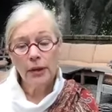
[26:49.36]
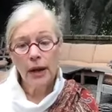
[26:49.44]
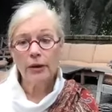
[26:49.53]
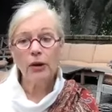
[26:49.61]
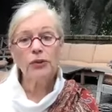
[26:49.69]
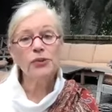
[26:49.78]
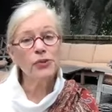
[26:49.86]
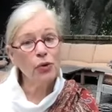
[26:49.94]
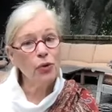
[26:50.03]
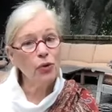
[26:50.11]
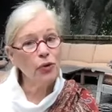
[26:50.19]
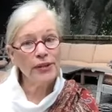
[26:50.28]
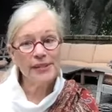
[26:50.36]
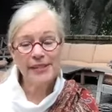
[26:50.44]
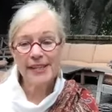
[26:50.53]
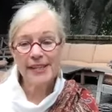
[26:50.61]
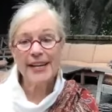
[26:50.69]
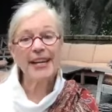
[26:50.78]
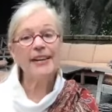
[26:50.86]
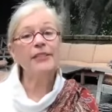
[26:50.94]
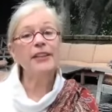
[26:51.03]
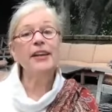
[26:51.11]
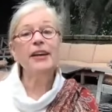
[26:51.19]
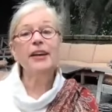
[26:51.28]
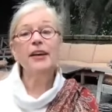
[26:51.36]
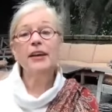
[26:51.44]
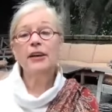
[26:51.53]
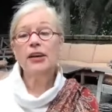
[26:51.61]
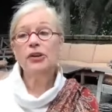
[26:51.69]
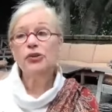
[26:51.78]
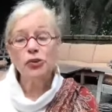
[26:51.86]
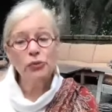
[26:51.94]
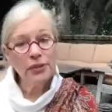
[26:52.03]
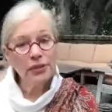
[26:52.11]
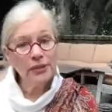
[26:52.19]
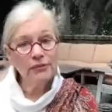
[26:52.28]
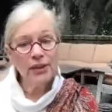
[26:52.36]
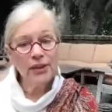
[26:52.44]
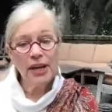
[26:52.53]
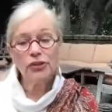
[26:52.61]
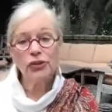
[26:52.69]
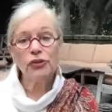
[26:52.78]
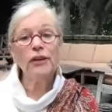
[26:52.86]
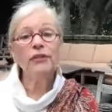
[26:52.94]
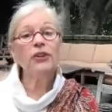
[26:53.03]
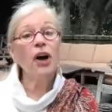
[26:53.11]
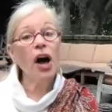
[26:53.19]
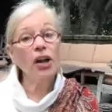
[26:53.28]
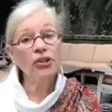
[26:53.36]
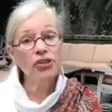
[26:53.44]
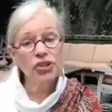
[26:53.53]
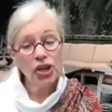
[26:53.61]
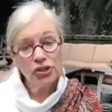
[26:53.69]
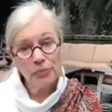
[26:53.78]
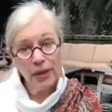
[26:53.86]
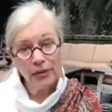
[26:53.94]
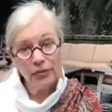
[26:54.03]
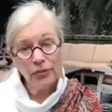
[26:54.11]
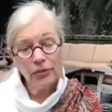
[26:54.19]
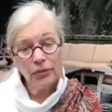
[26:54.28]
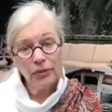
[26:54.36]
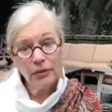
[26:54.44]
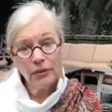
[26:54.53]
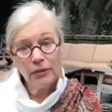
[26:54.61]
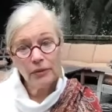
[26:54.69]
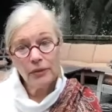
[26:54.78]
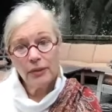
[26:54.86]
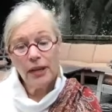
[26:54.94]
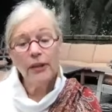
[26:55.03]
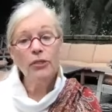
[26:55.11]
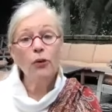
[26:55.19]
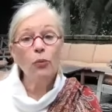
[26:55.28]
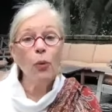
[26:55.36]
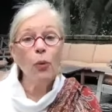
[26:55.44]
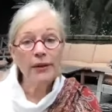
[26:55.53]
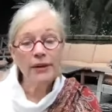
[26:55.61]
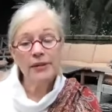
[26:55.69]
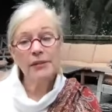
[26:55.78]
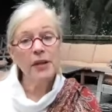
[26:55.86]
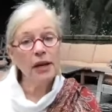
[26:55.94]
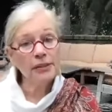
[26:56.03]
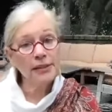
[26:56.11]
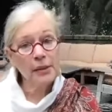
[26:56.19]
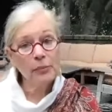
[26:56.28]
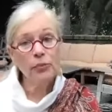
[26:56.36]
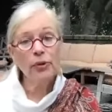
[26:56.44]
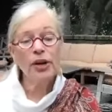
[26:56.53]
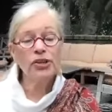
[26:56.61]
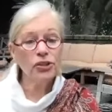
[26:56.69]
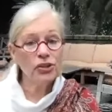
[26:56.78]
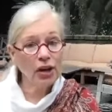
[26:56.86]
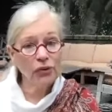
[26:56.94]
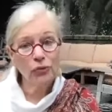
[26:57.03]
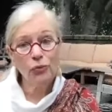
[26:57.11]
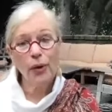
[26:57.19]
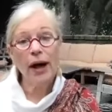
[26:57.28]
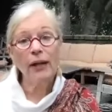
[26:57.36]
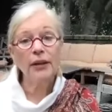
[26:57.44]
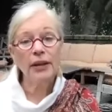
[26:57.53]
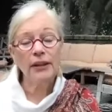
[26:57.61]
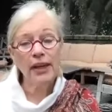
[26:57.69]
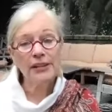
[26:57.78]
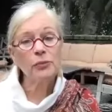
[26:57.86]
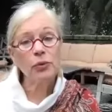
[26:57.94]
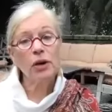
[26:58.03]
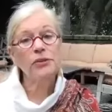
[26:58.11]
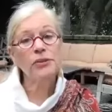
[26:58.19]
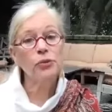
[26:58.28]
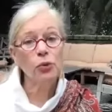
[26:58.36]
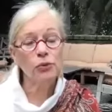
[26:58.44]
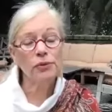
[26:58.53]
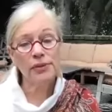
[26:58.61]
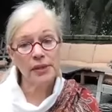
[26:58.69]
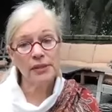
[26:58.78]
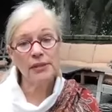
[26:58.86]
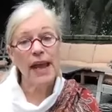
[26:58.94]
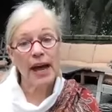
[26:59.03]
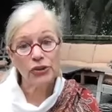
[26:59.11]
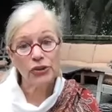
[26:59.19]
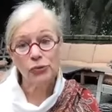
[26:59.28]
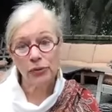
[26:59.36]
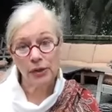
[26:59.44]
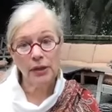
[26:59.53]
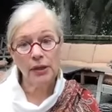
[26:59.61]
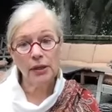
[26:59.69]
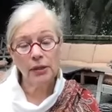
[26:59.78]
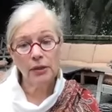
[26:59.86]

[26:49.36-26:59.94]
And our soul is sitting in the intuitive nature, in the non judgmental, in the oneness, non separation, non duality. That's where our soul sits naturally.